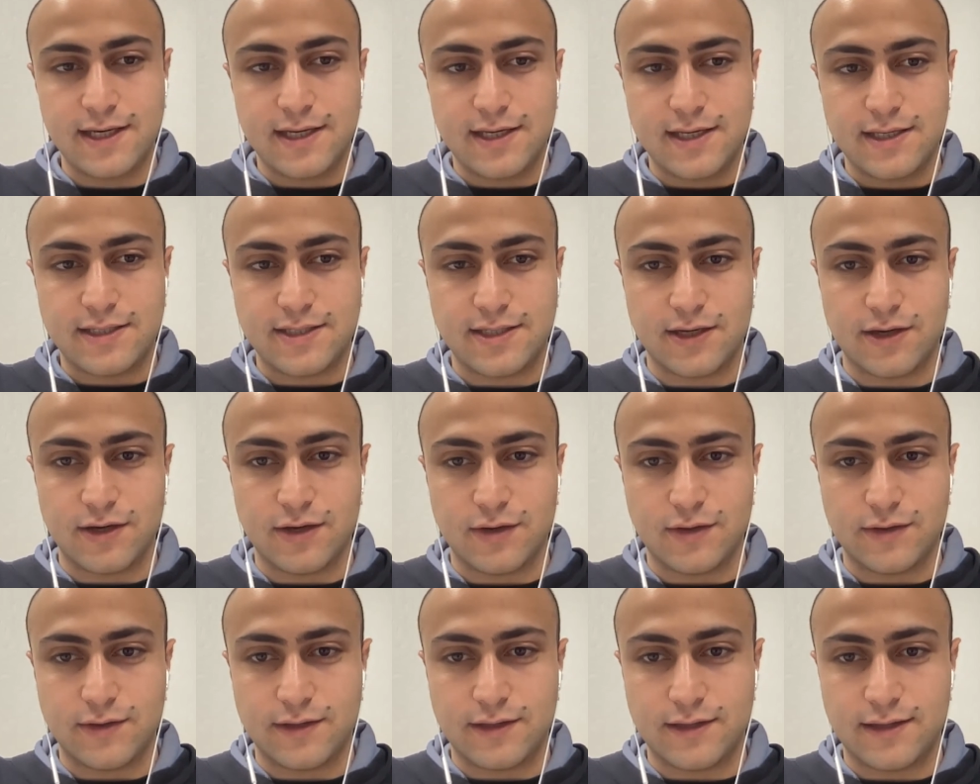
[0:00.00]

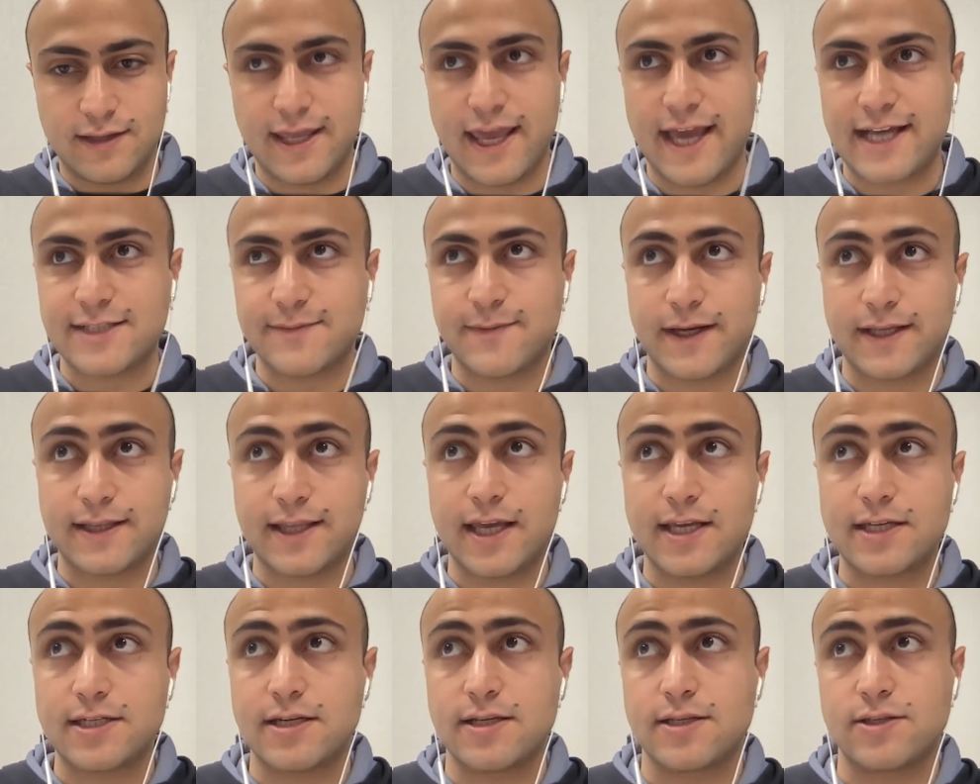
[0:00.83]
So the
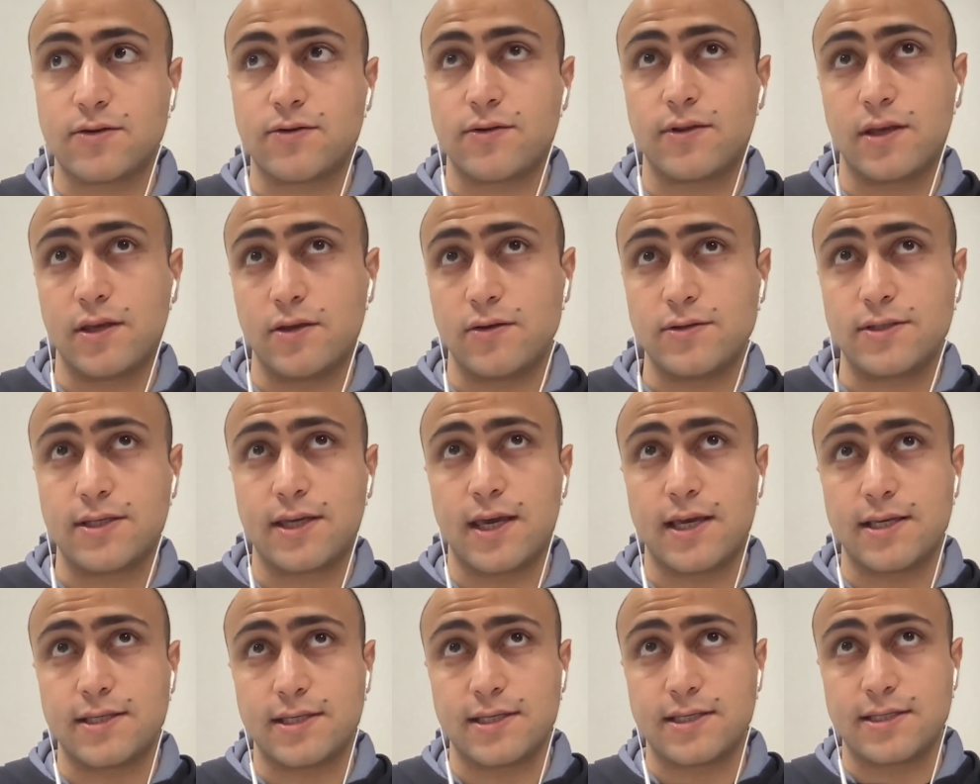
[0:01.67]
expectations or the use
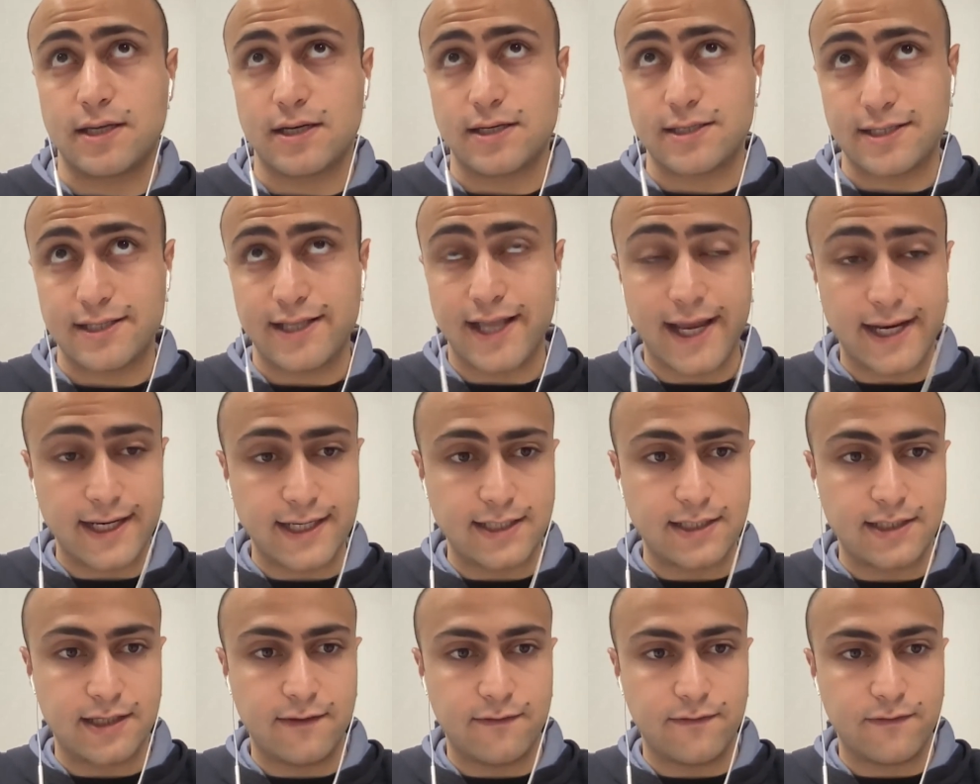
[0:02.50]
cases are slightly
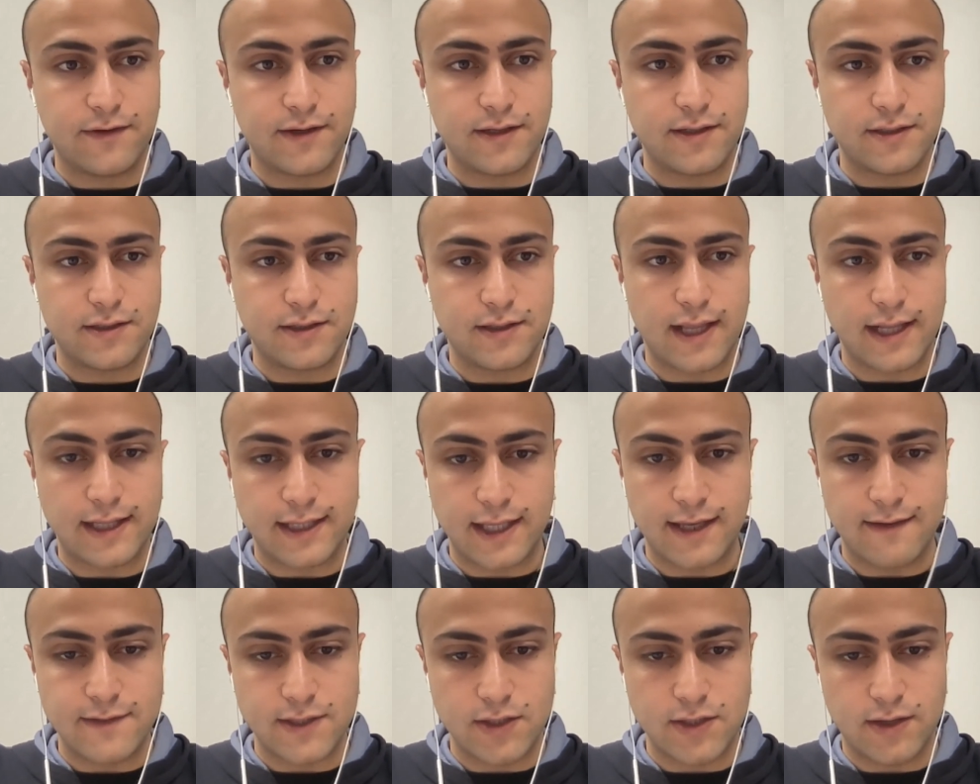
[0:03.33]
different.
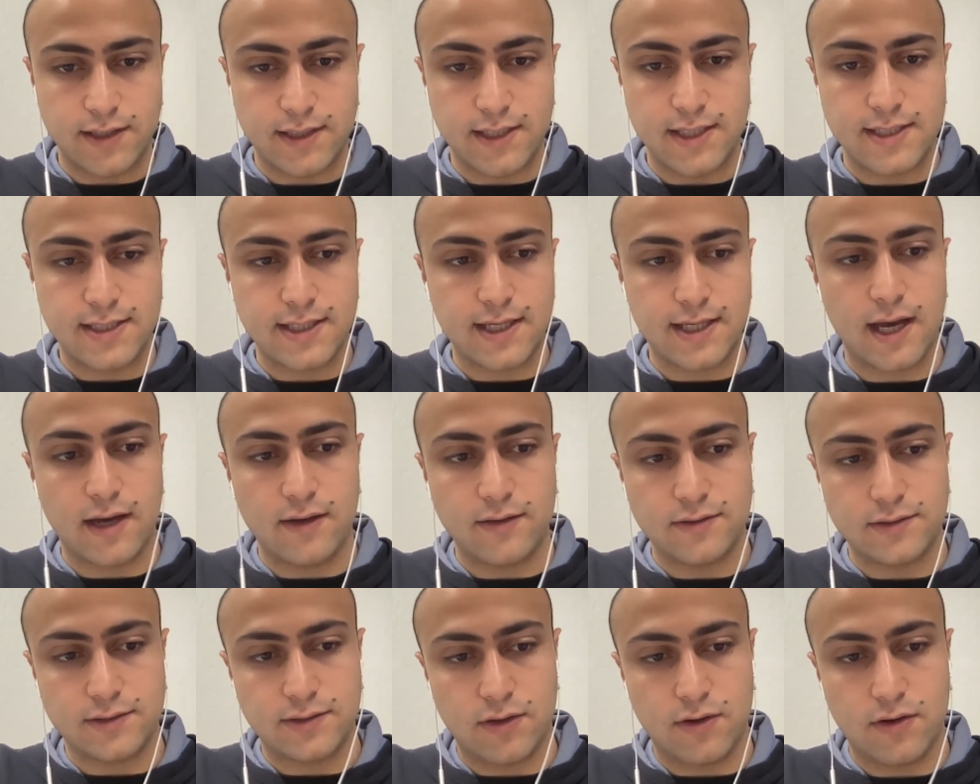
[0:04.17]
That gives you a
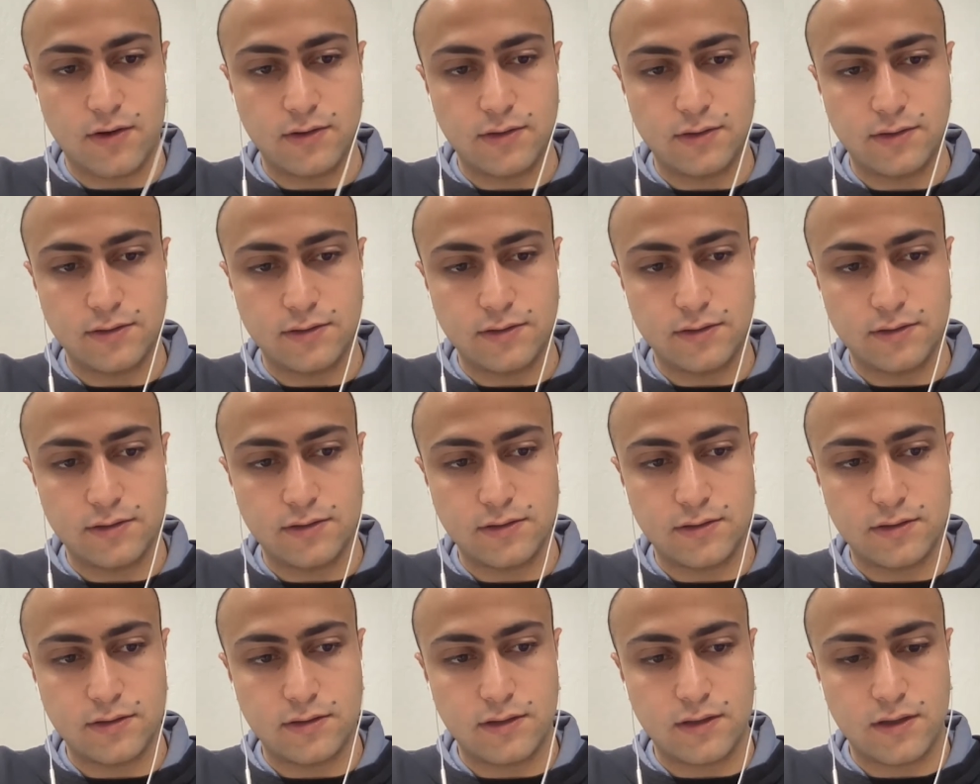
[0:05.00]
discount on